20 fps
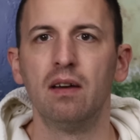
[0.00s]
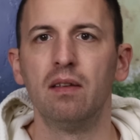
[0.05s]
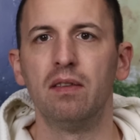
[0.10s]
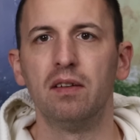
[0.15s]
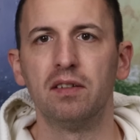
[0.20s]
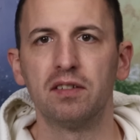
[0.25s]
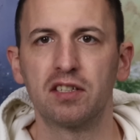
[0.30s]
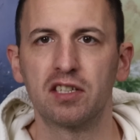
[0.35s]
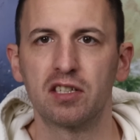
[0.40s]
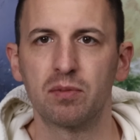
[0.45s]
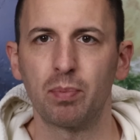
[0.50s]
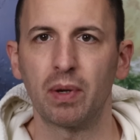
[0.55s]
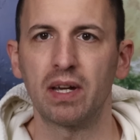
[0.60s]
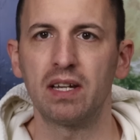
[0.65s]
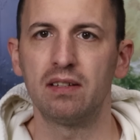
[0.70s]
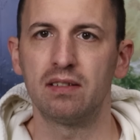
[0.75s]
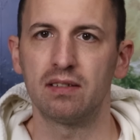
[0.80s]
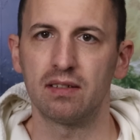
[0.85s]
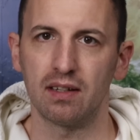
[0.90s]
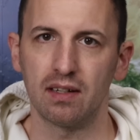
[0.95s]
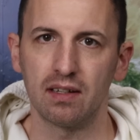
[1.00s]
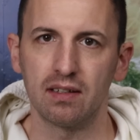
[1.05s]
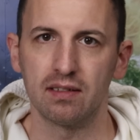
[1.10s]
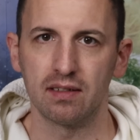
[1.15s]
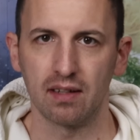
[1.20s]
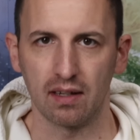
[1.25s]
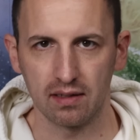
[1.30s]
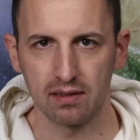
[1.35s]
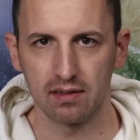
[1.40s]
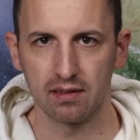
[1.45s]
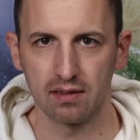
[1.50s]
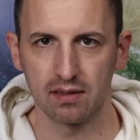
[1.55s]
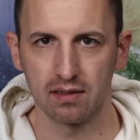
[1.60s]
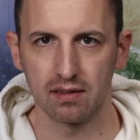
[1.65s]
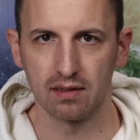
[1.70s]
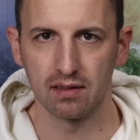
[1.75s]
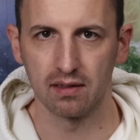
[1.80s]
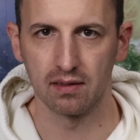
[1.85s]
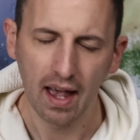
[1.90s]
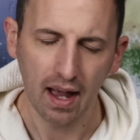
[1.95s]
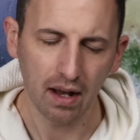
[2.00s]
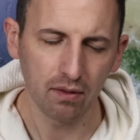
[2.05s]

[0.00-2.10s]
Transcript: that space exists.